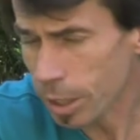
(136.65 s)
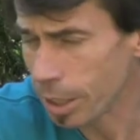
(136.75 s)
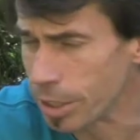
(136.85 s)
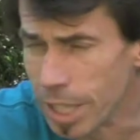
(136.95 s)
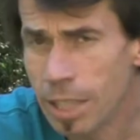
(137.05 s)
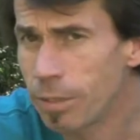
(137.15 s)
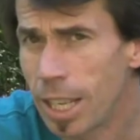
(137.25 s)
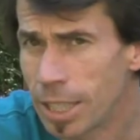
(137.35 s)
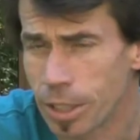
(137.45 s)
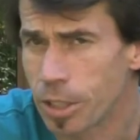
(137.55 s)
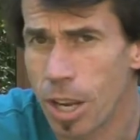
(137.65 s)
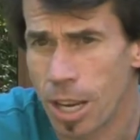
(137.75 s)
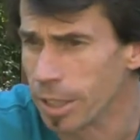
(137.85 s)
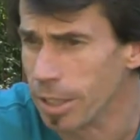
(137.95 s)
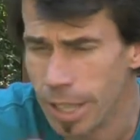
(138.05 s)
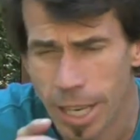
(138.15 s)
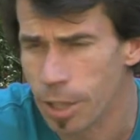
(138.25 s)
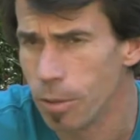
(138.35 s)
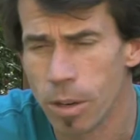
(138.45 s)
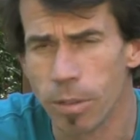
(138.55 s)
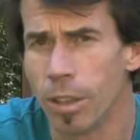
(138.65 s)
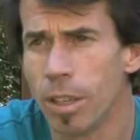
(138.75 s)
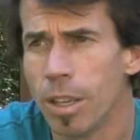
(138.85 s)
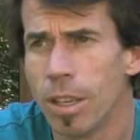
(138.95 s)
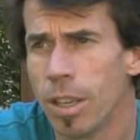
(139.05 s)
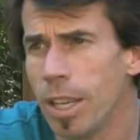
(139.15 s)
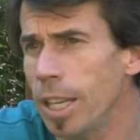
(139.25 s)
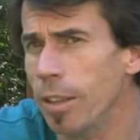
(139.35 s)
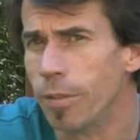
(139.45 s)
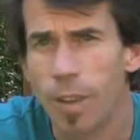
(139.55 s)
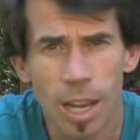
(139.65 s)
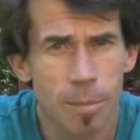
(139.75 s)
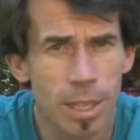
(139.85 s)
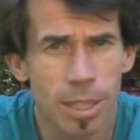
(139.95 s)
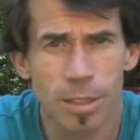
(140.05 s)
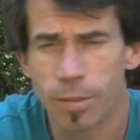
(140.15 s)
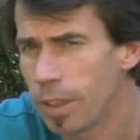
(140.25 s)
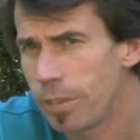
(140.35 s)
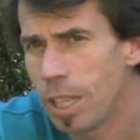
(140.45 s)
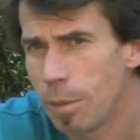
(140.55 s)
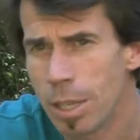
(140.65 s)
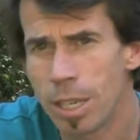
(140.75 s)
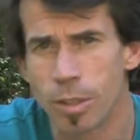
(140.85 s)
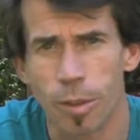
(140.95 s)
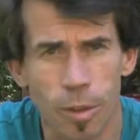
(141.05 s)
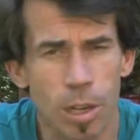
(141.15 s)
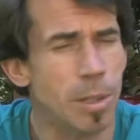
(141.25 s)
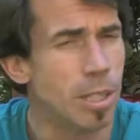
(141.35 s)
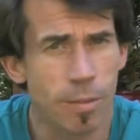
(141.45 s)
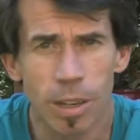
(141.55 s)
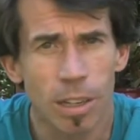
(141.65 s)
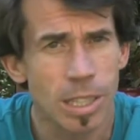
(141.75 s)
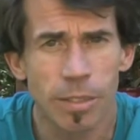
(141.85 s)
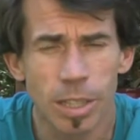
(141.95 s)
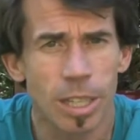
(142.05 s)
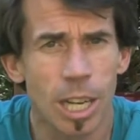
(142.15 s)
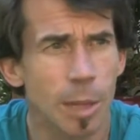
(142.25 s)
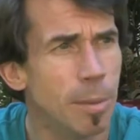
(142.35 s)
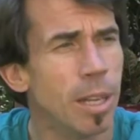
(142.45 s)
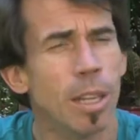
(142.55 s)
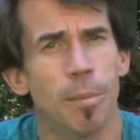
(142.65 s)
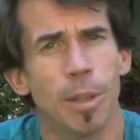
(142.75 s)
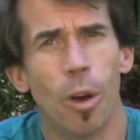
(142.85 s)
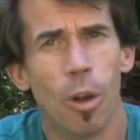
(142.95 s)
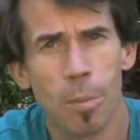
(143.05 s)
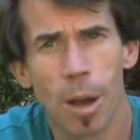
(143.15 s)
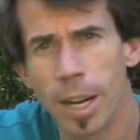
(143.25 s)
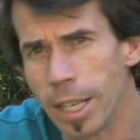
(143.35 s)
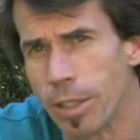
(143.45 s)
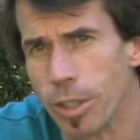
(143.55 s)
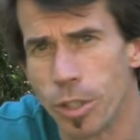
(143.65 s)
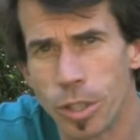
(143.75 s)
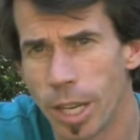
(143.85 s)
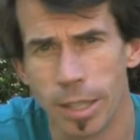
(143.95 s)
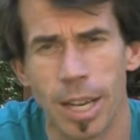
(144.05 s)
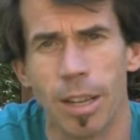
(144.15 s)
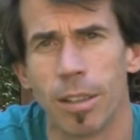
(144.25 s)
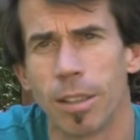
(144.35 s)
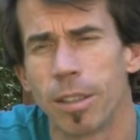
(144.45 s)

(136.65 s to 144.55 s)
Because anaphylactic shock can take you over in five minutes, 15 minutes, or 30 minutes. It varies every time, but the whole body can just shut down.